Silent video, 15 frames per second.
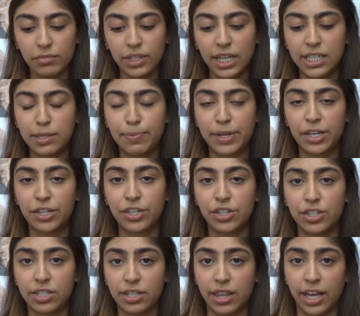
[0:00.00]
it's better to
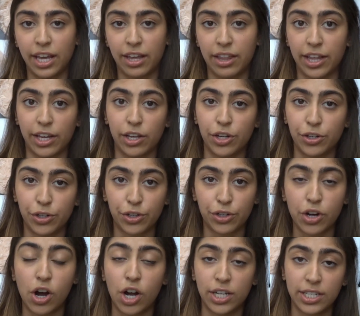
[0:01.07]
just think like you're
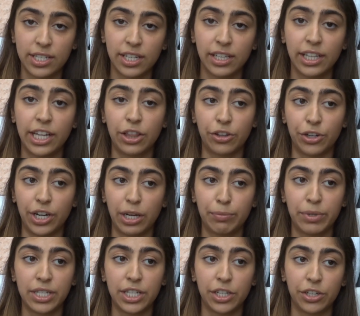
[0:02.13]
constantly learning
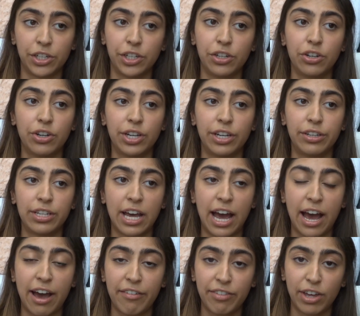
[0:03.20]
material, and to
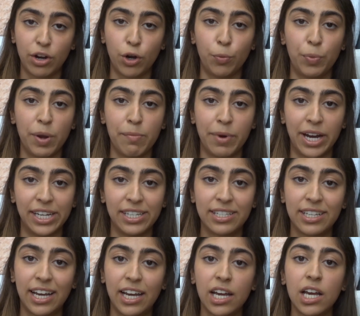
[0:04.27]
have that open
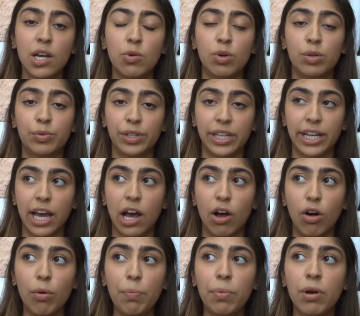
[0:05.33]
mindset will really
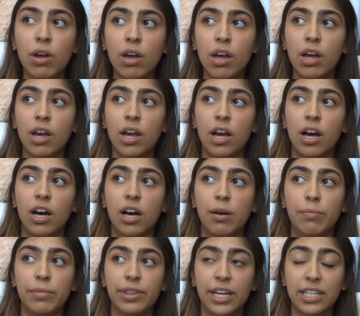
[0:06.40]
help.
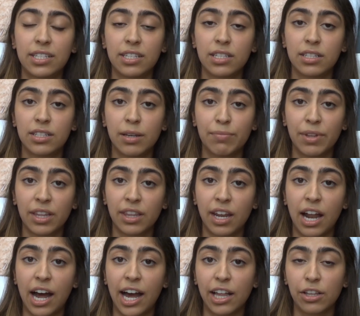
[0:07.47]
That's something
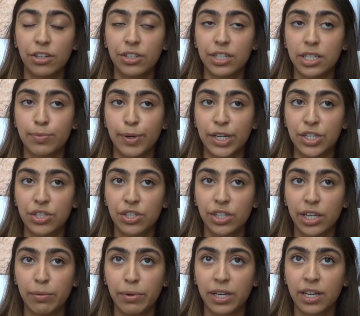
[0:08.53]
that I learned,
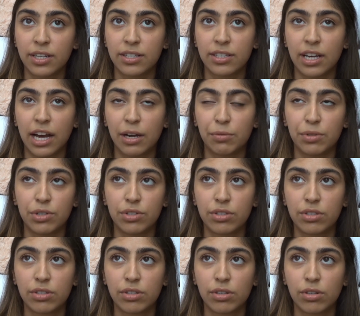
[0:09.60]
especially because I
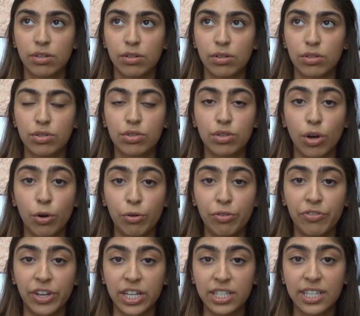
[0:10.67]
was so
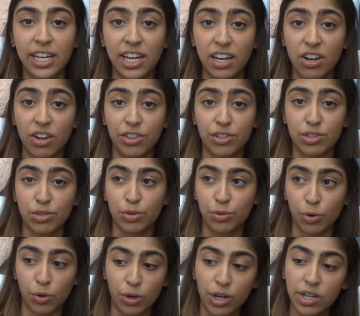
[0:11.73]
fixated on the
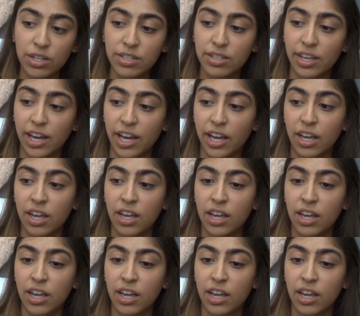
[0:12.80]
scores that